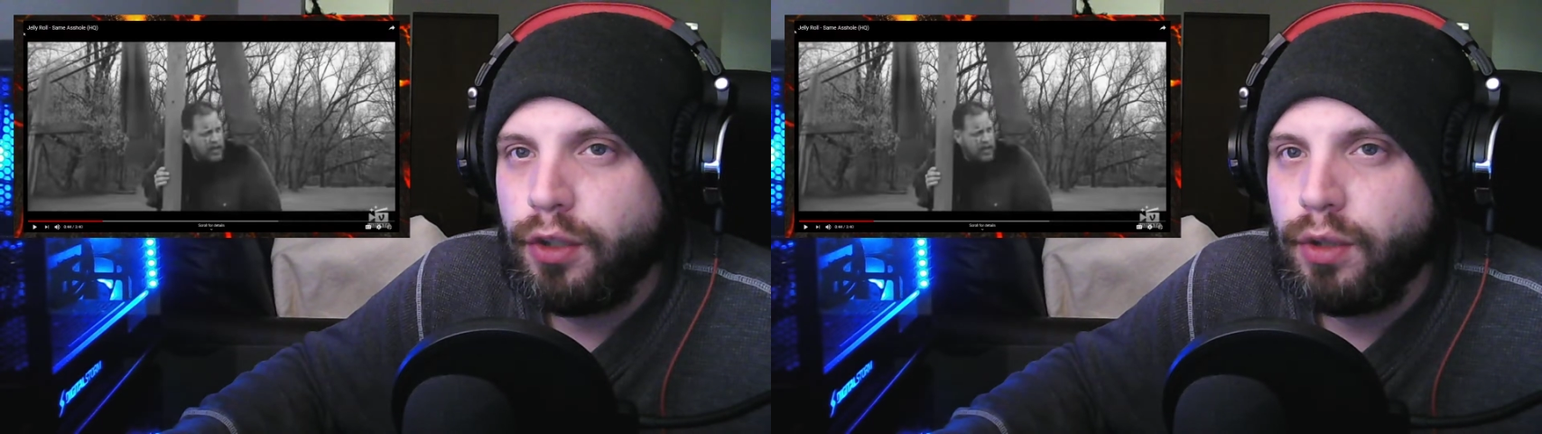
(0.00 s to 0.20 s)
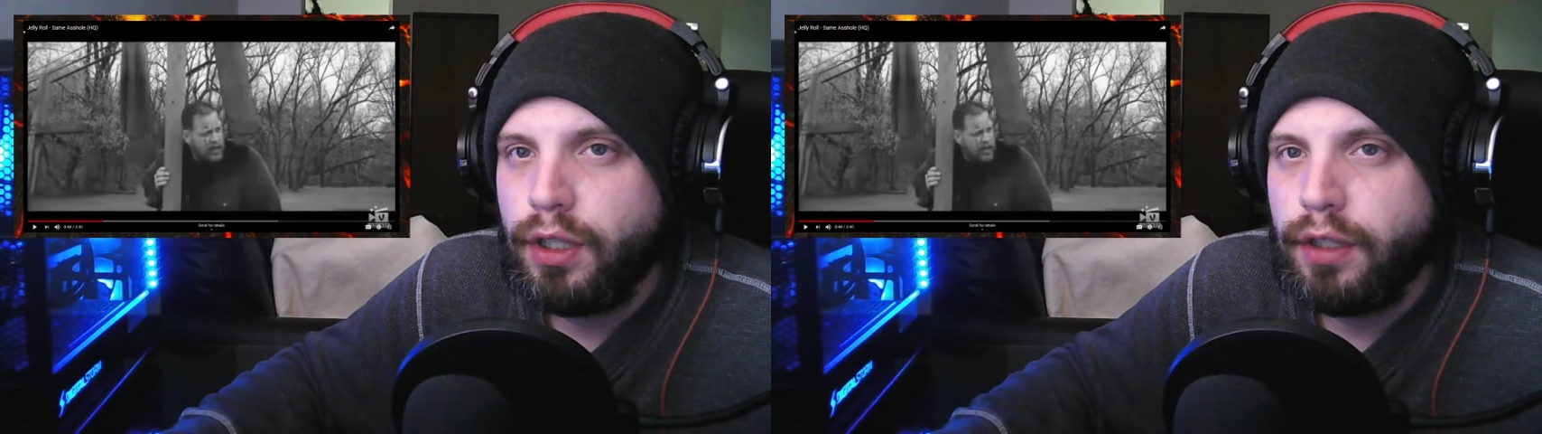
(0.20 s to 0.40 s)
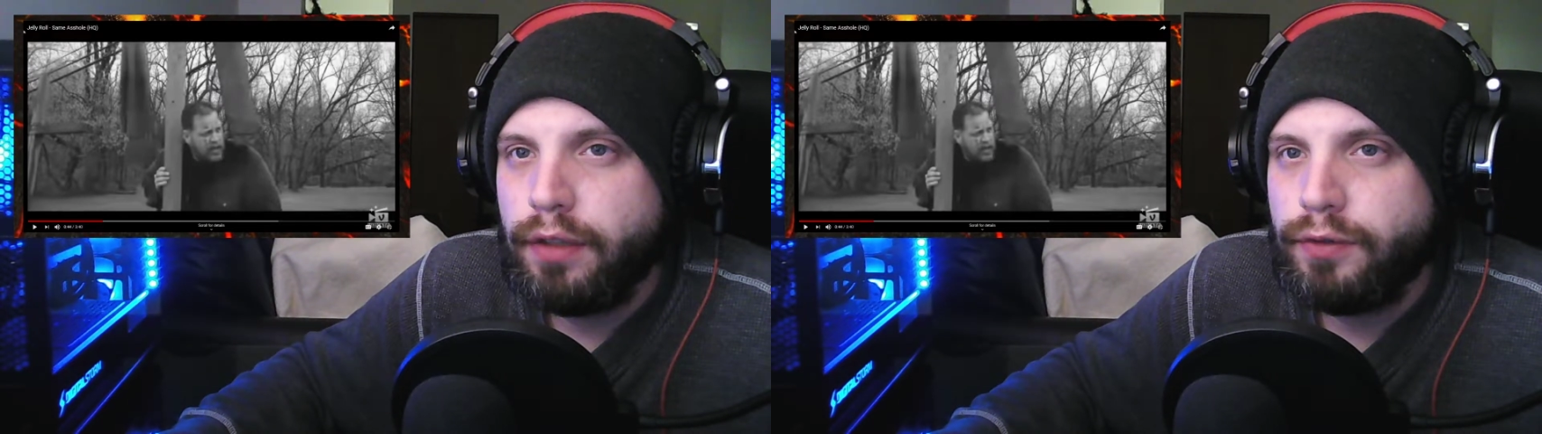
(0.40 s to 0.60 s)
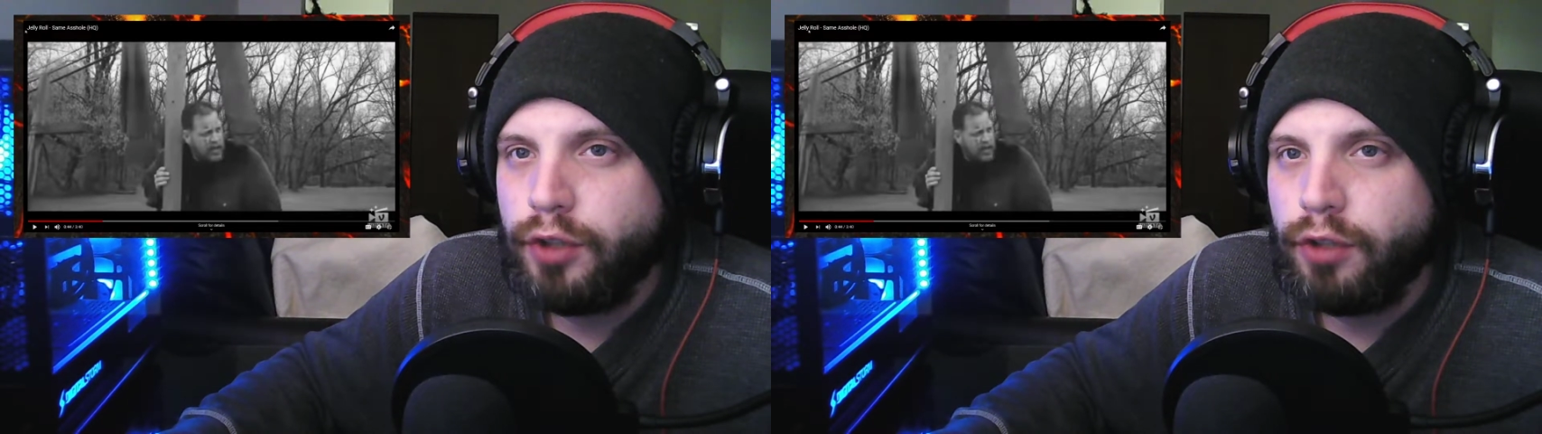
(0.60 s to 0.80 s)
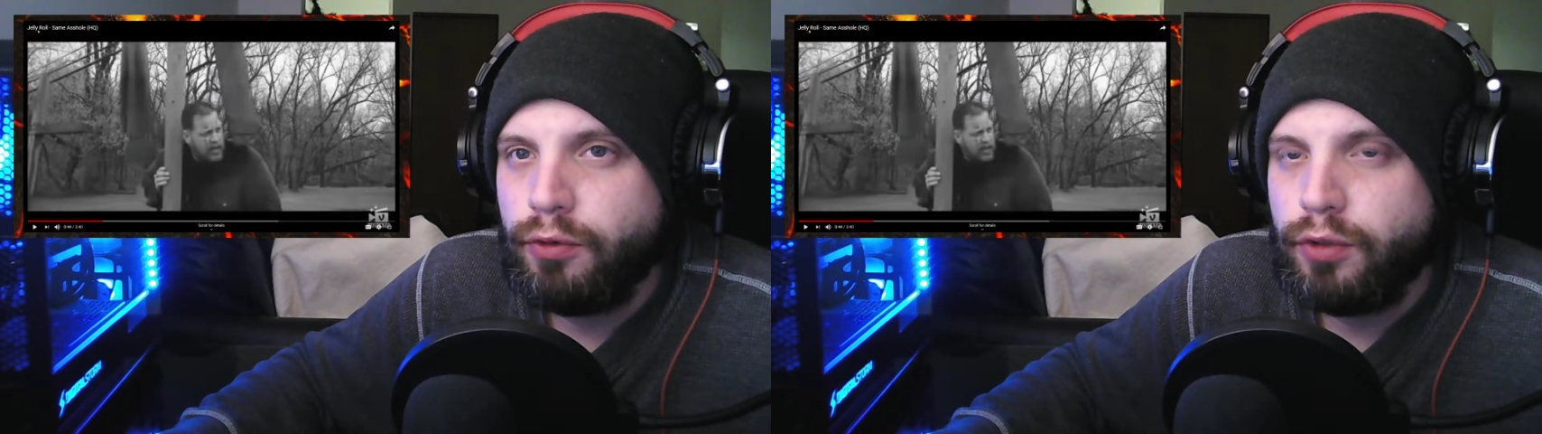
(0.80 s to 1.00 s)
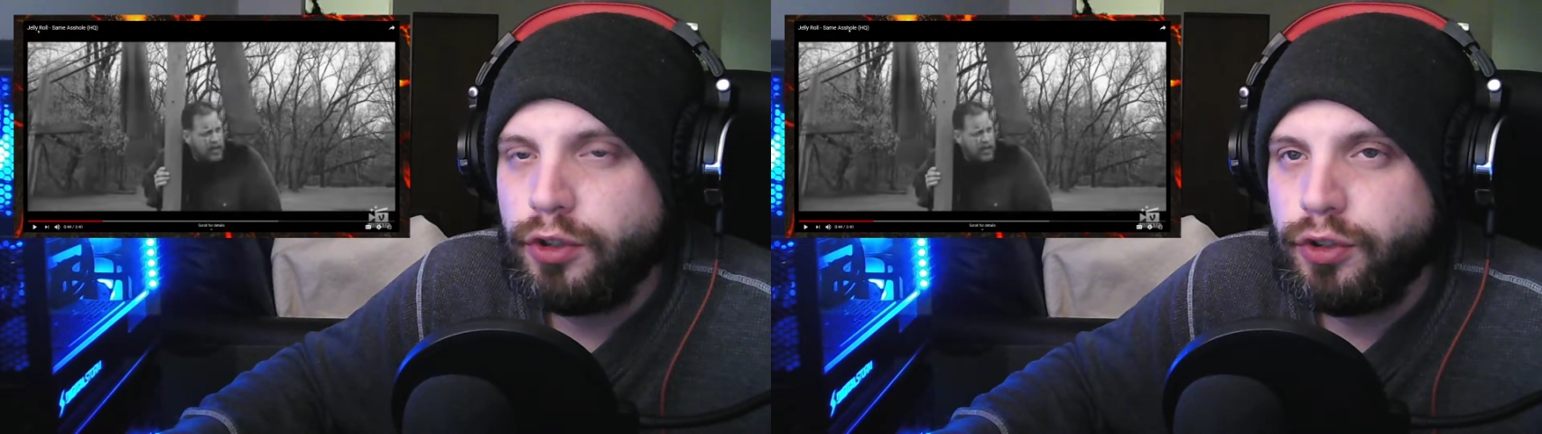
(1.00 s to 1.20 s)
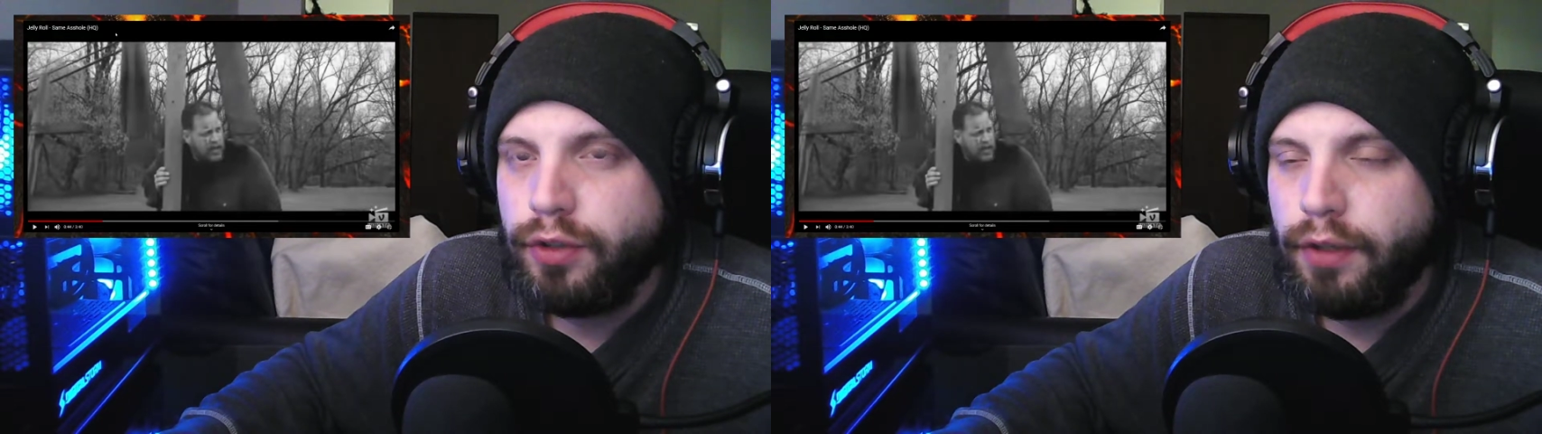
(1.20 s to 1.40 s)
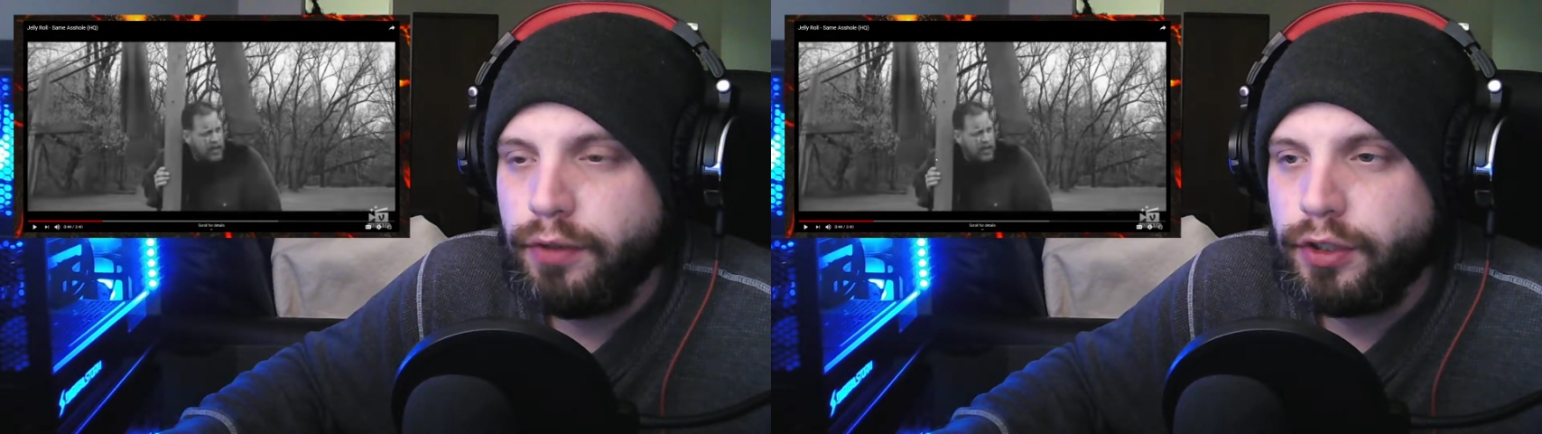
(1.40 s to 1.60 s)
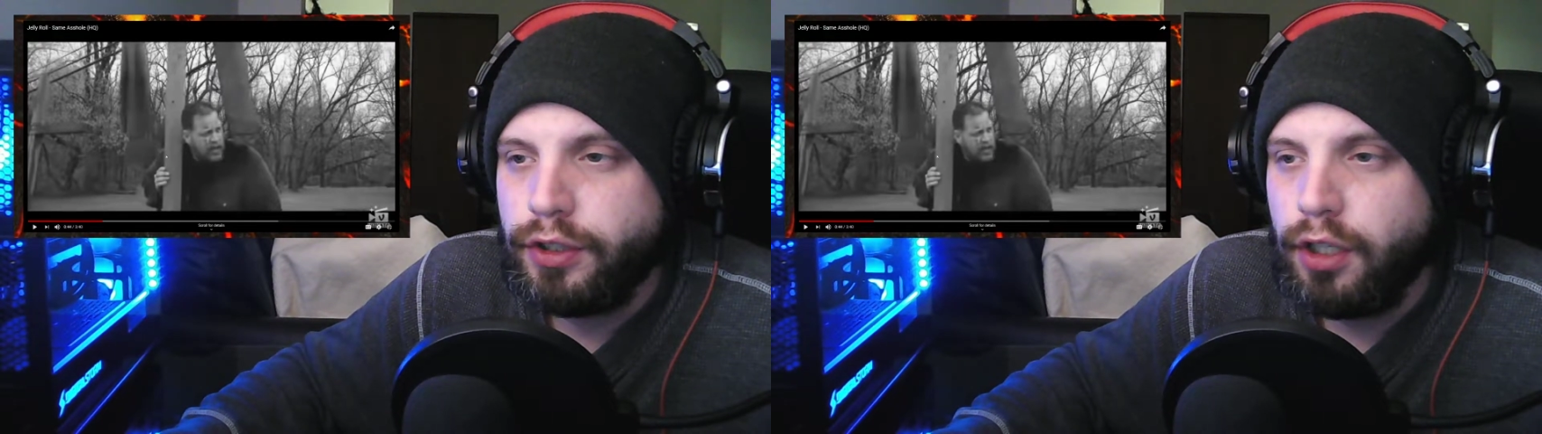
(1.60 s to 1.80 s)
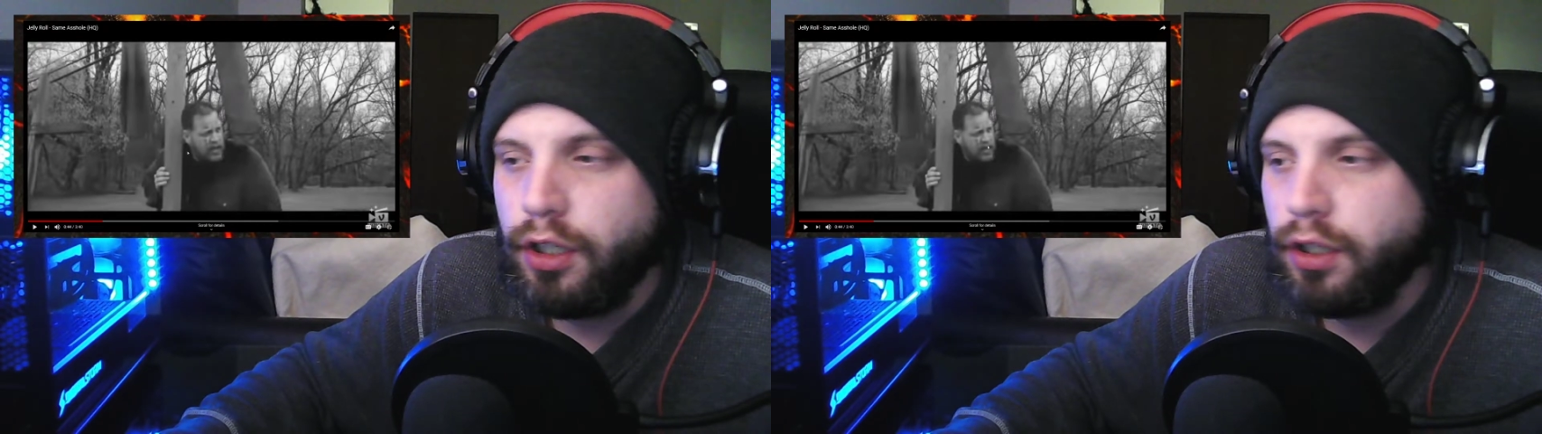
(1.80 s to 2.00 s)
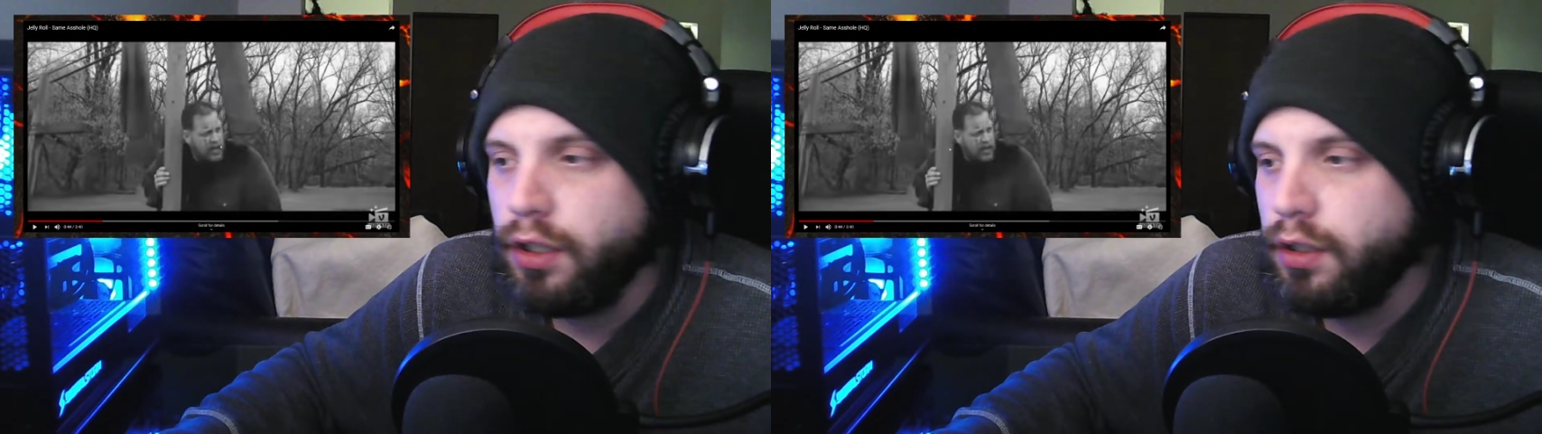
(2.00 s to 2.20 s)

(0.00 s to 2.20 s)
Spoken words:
of this song,